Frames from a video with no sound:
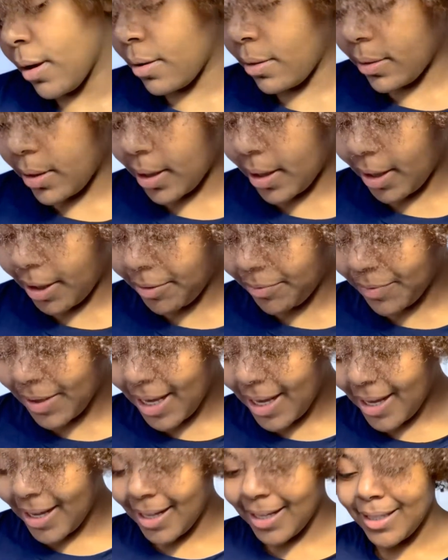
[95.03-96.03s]
Okay,
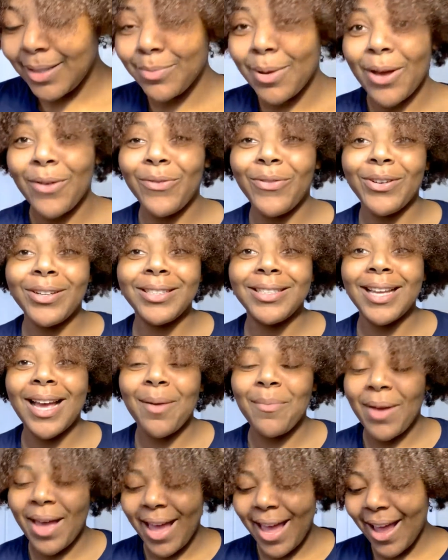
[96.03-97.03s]
this is my first
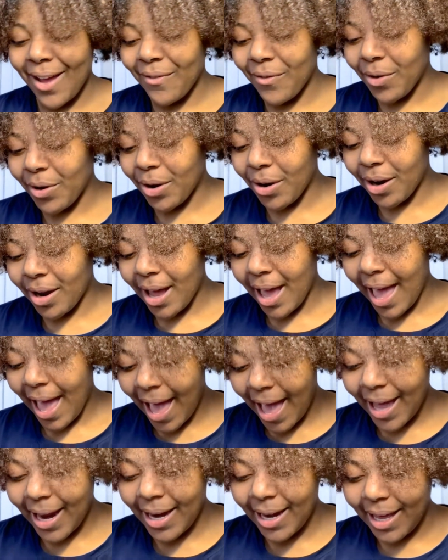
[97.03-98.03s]
time I ever
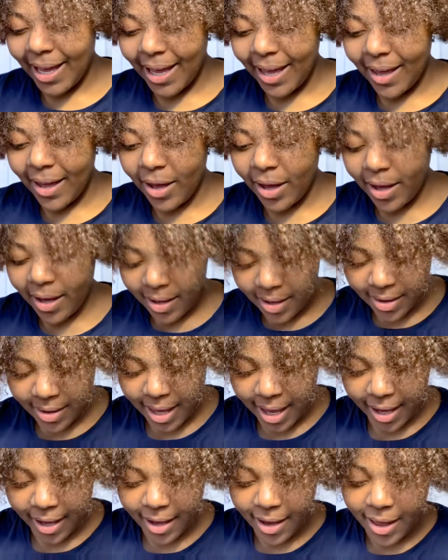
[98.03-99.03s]
had
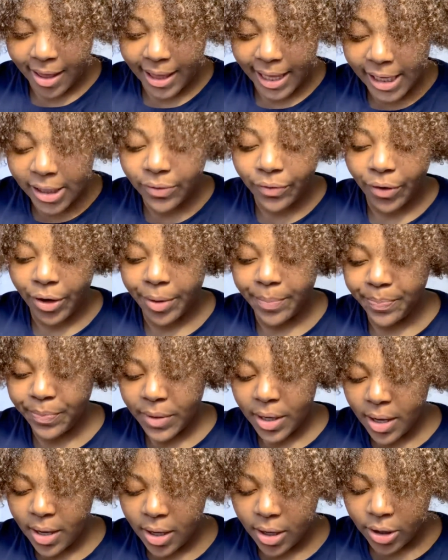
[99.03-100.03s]
like a lace front,
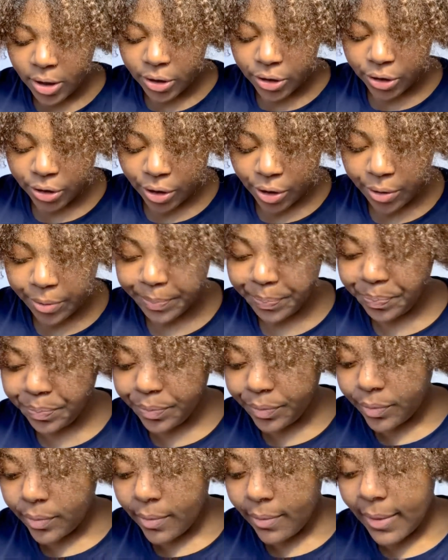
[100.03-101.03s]
so
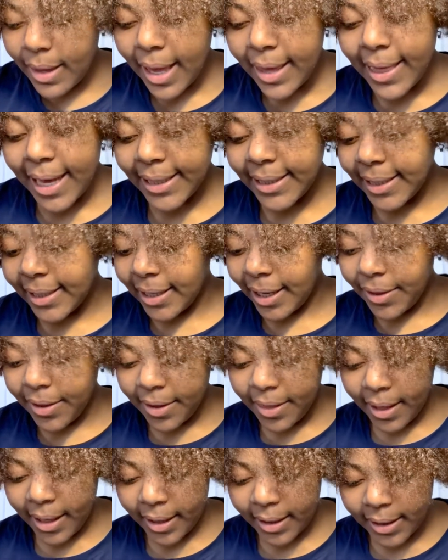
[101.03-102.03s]
that's another
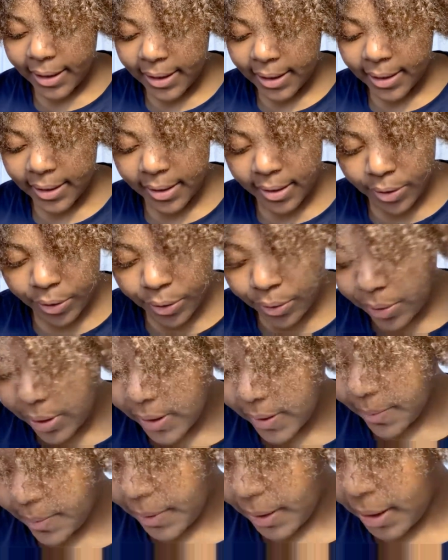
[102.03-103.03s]
thing. This is new to me.
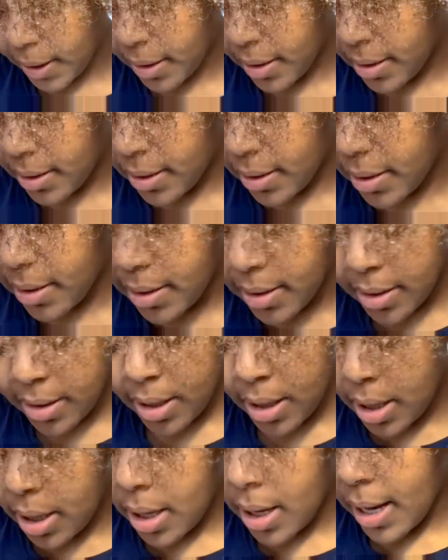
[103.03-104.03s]

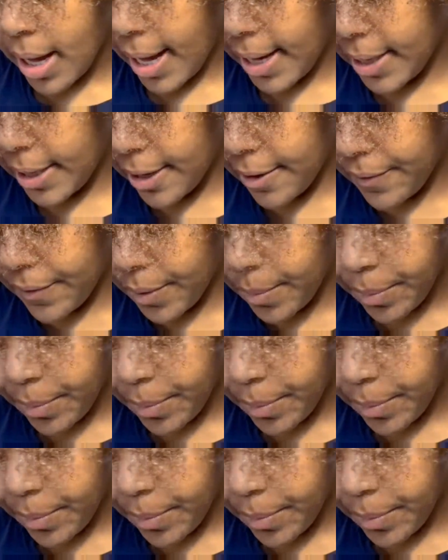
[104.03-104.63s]
I never